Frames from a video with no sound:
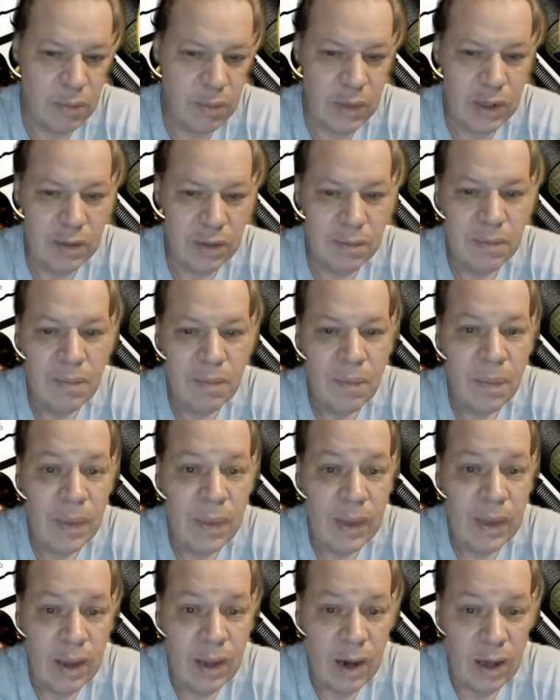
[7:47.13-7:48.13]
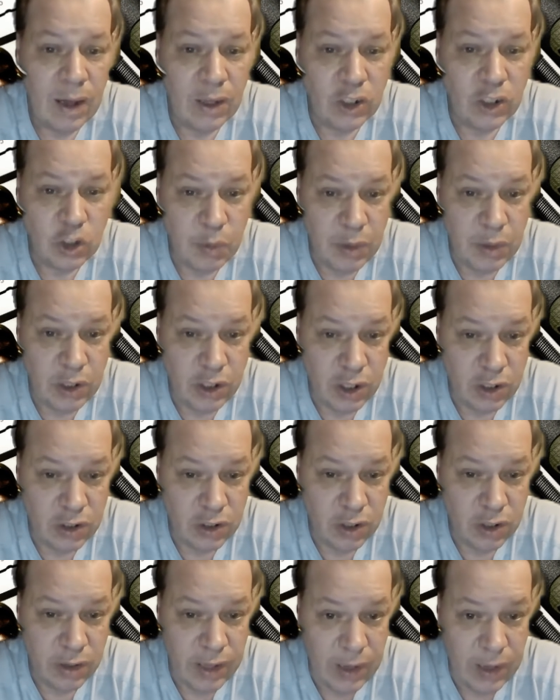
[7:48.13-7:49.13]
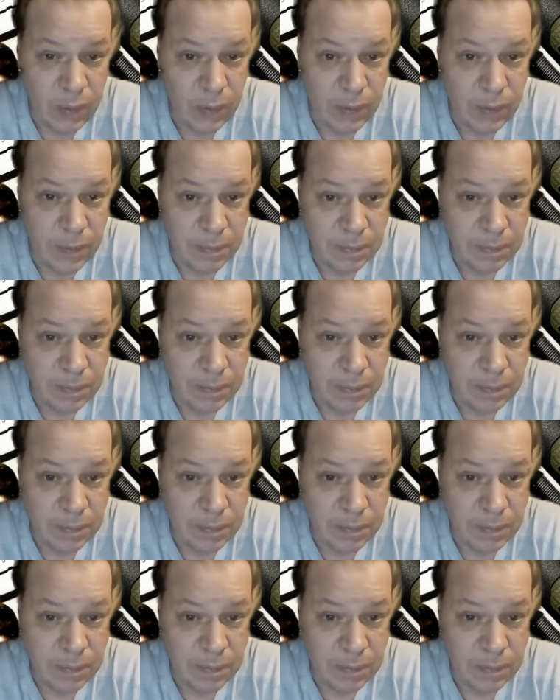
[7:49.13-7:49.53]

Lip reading: but I'll let you be the judges on that one.